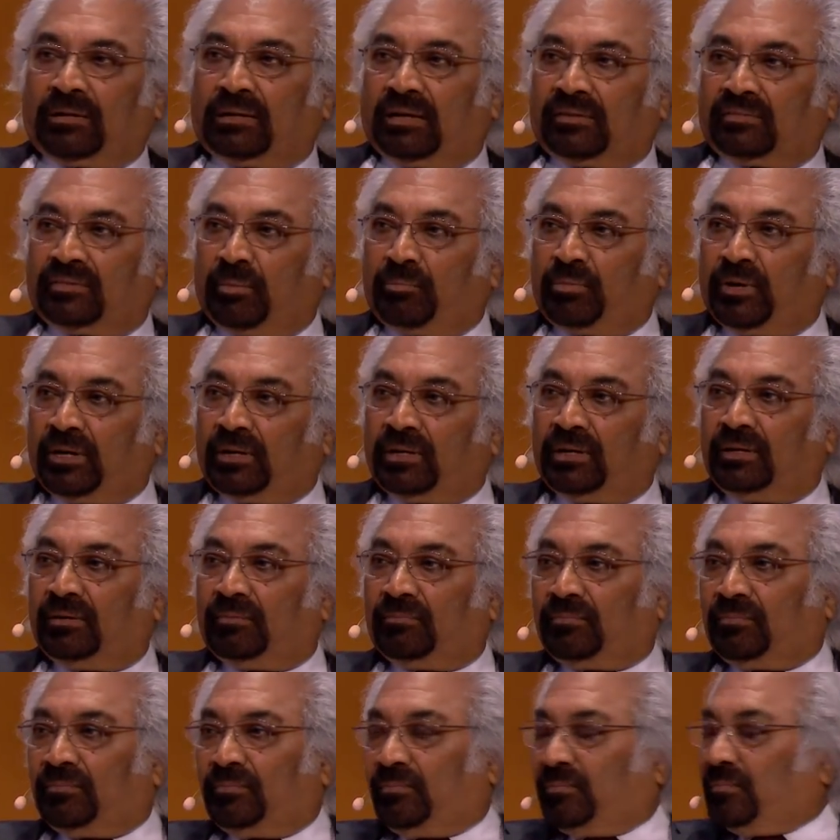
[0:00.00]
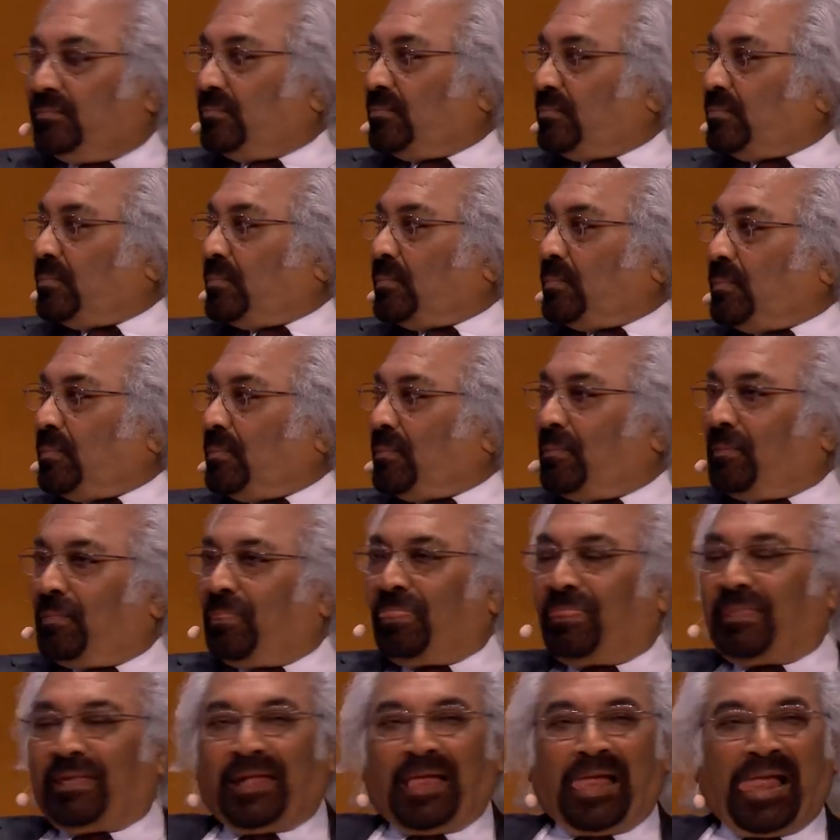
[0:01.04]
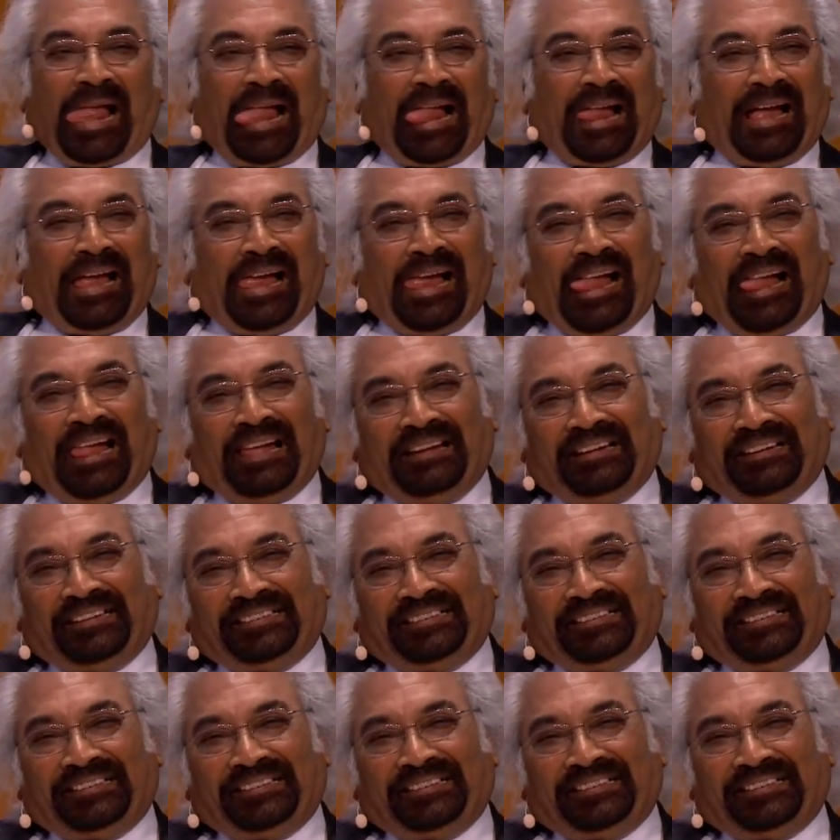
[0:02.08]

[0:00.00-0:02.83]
that separately. Great. John.